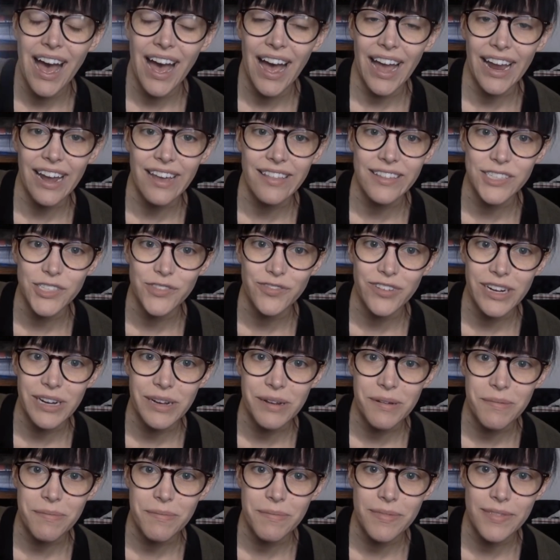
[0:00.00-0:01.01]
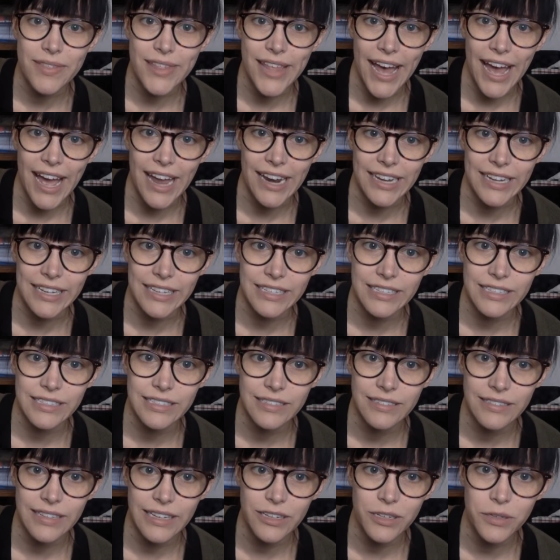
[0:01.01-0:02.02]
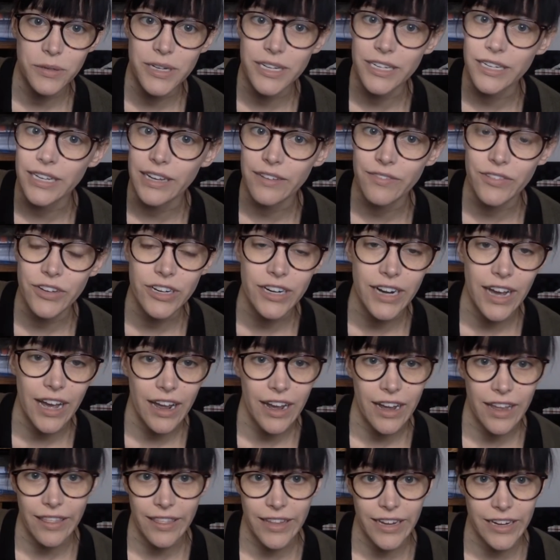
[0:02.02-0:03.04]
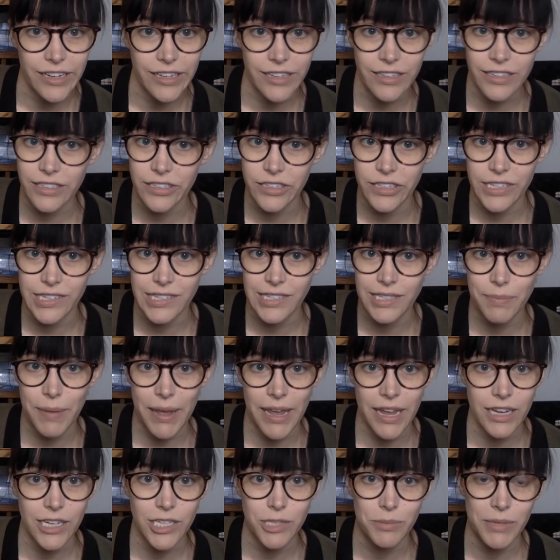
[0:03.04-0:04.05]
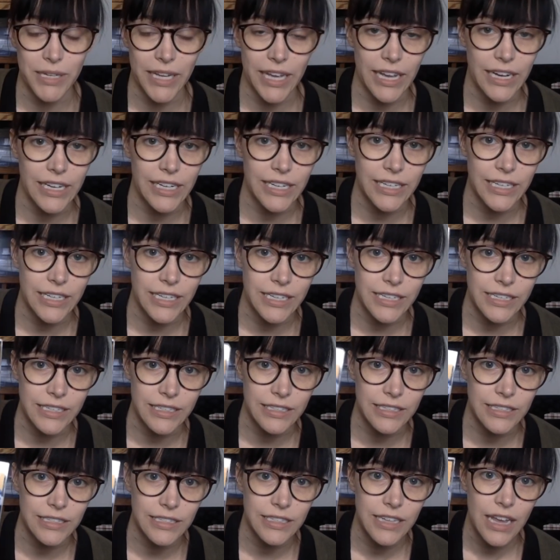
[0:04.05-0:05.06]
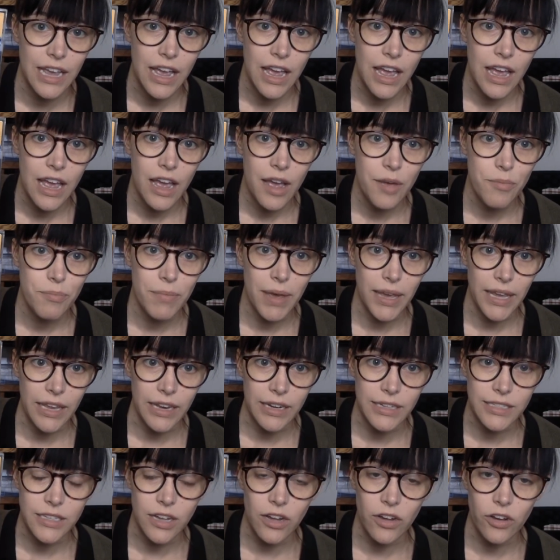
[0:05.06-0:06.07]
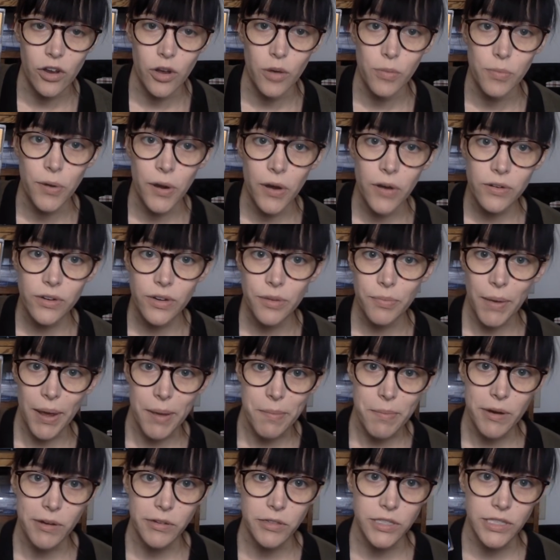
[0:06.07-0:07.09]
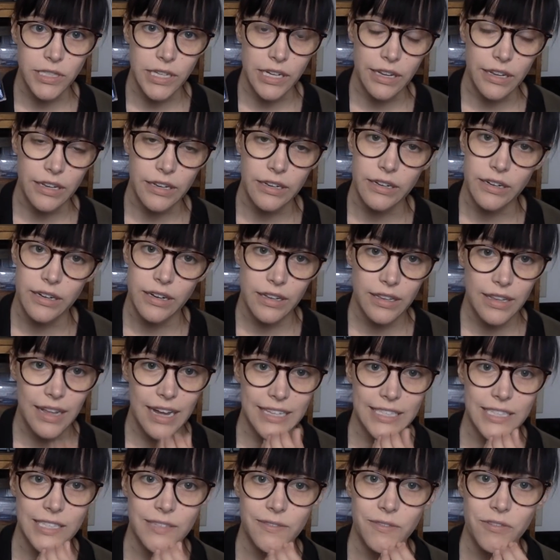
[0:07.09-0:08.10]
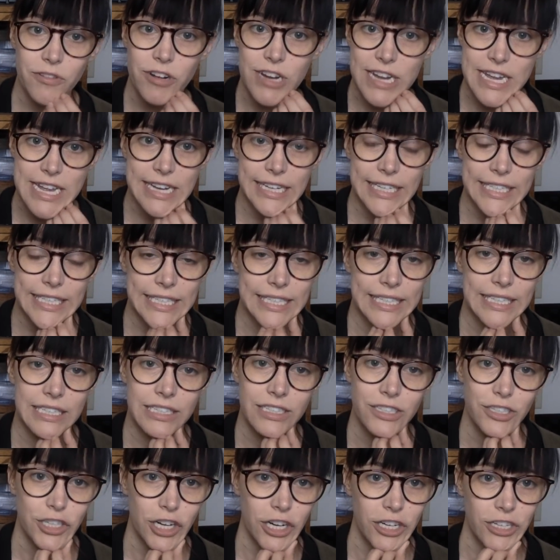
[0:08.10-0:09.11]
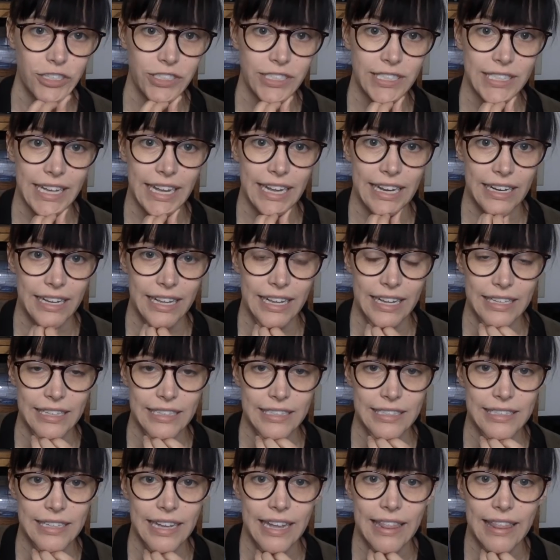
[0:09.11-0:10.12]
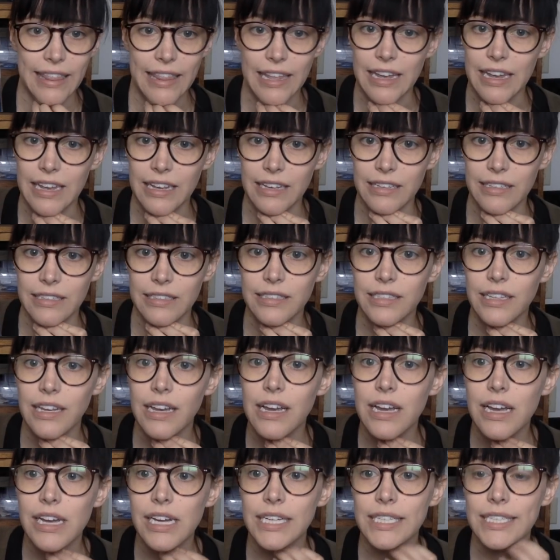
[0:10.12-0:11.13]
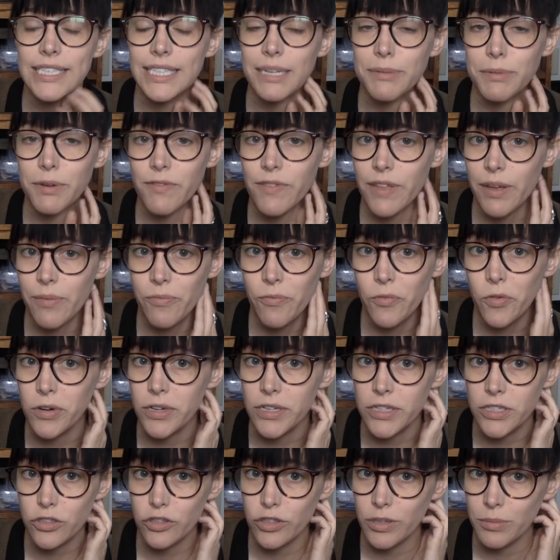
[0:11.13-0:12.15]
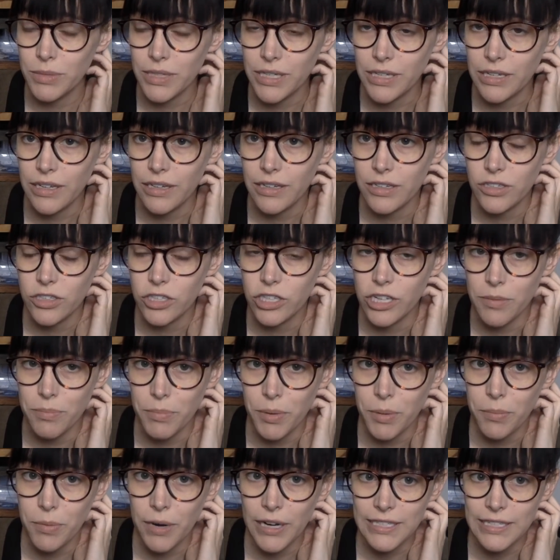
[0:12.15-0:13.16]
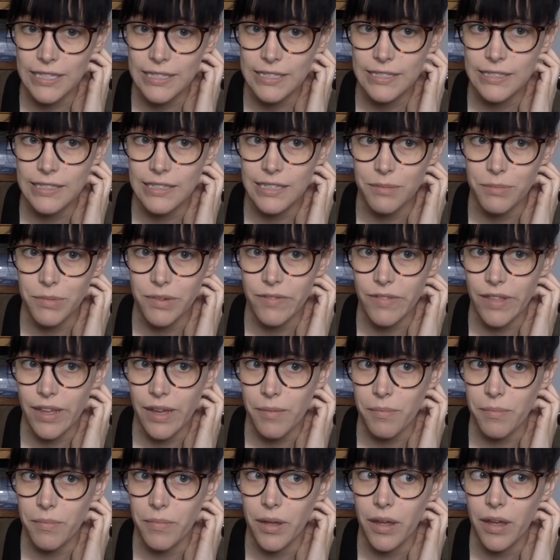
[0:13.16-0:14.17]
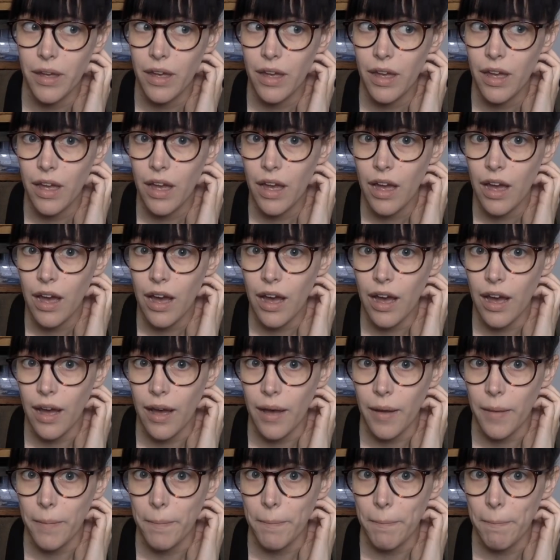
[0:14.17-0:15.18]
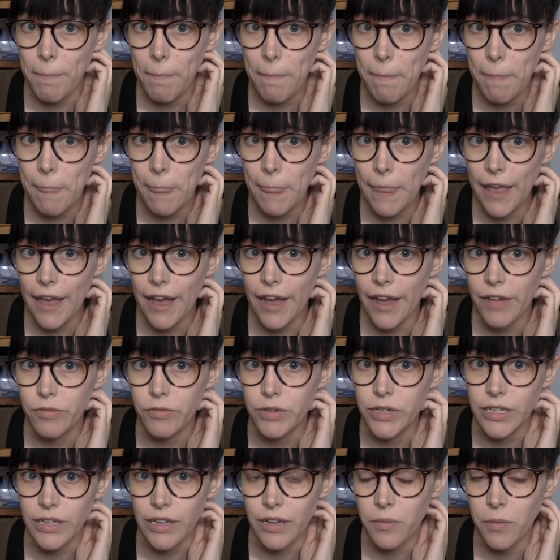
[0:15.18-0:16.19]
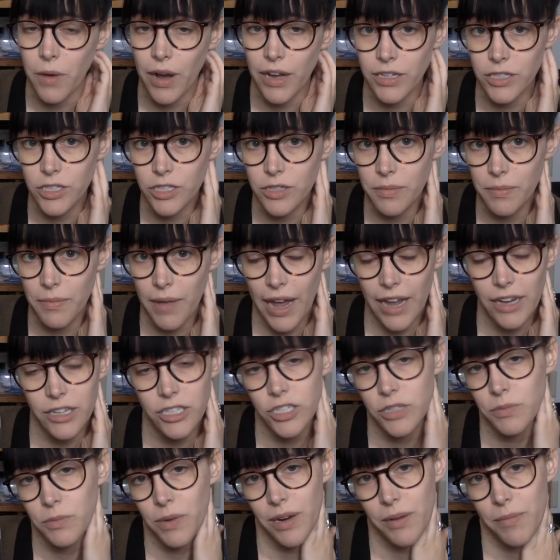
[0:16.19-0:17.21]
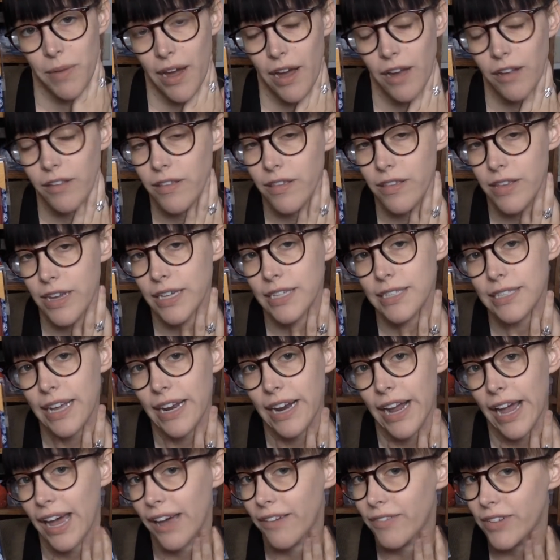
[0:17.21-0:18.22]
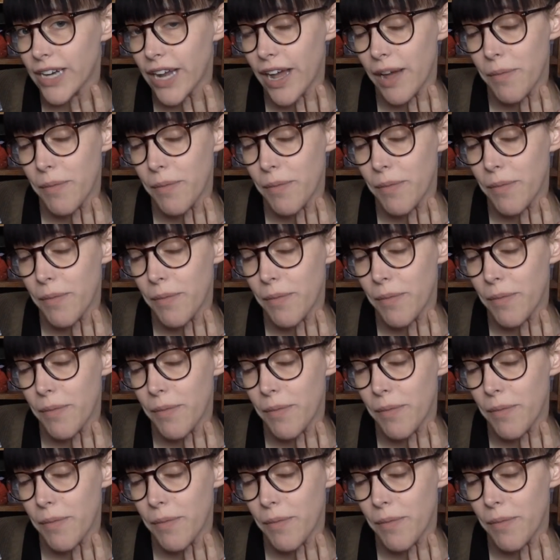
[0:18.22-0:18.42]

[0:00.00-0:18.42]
I got this from the Attic Needlework. If you're not on their clearance page, McKenna is making us all go broke by posting lots of great charts and kits and things, some of them for extremely cheap prices, some of them I I just want to buy all the things, and I haven't.